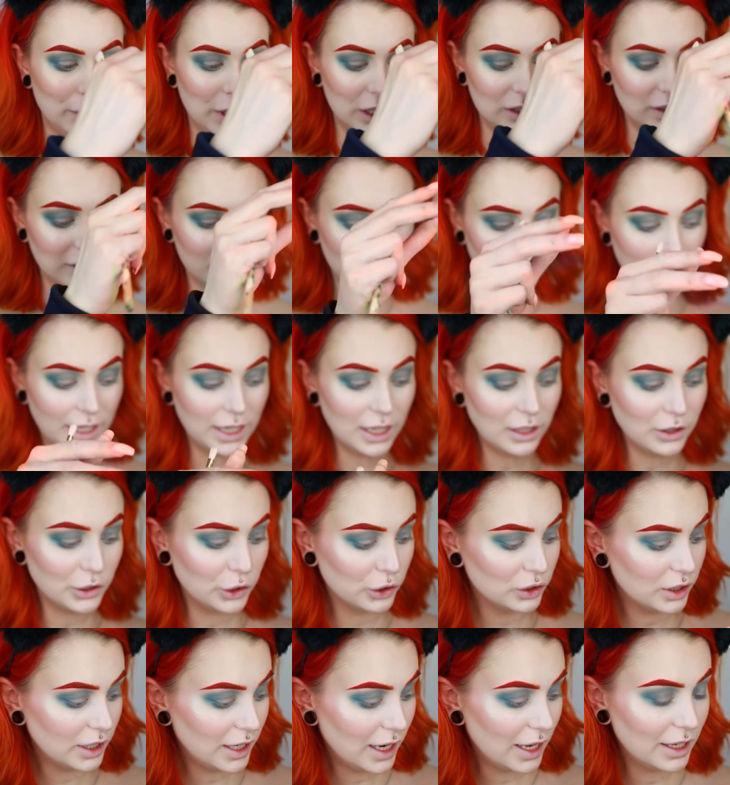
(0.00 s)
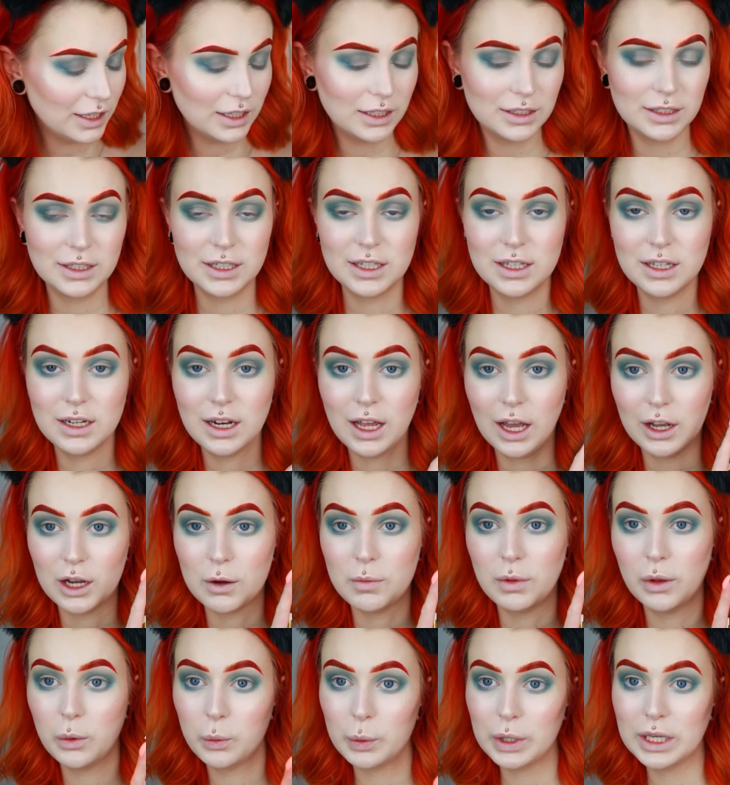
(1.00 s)
But the look that I did a
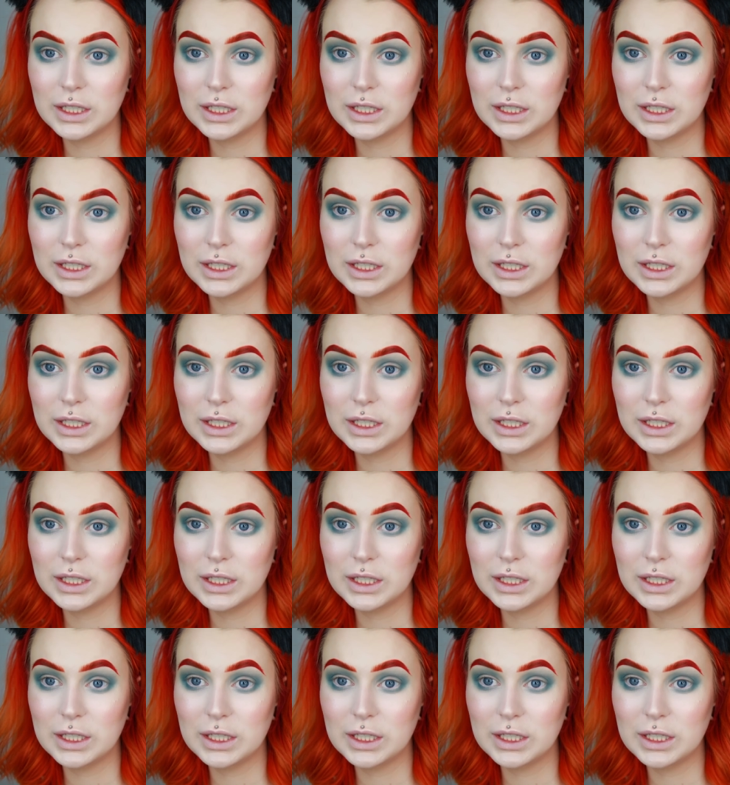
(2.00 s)
couple of